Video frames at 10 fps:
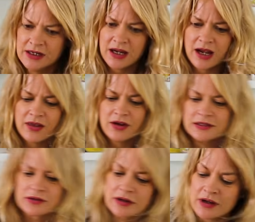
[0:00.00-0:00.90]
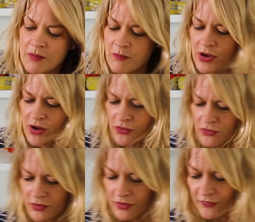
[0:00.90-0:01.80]
Okay, those look
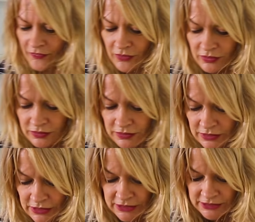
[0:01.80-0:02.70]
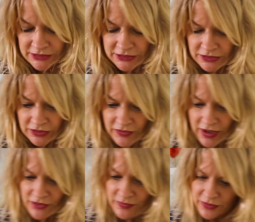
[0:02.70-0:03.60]
beautiful. All
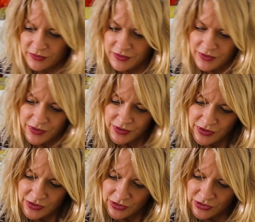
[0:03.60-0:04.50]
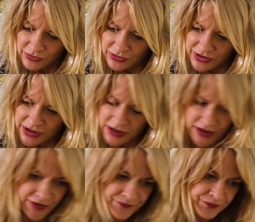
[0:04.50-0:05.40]
right, we'll use the